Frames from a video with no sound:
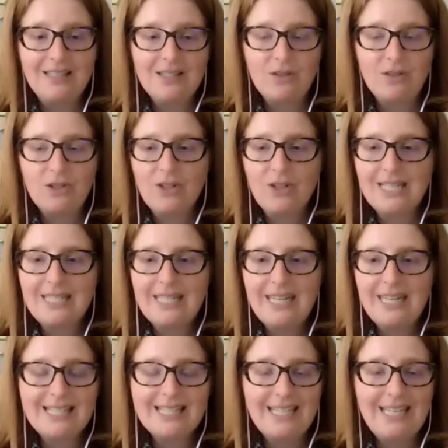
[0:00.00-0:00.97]
So, Tracey
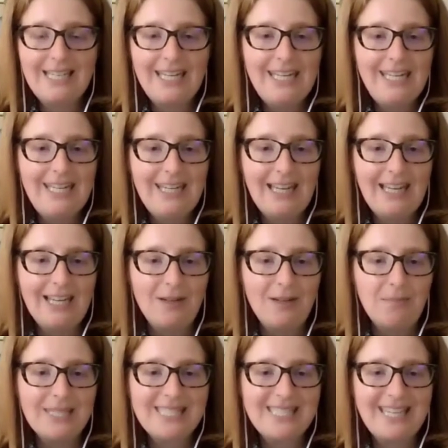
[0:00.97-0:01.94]
has an E
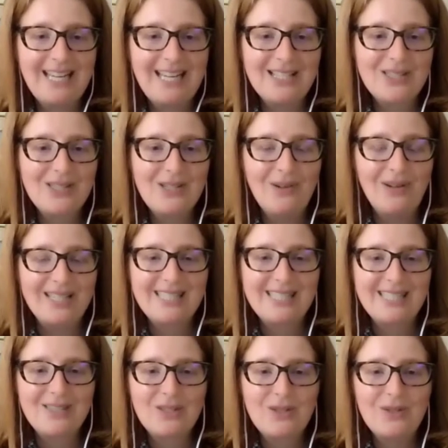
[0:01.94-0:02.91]
and Bissett has two
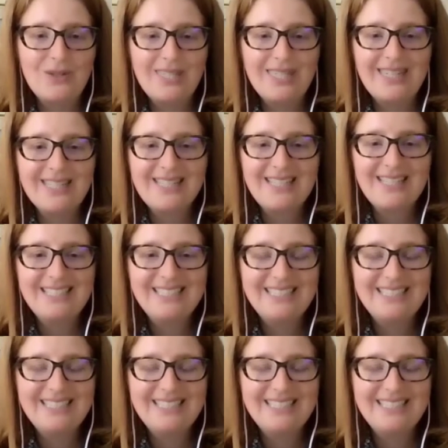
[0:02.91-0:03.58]
S's, two T's.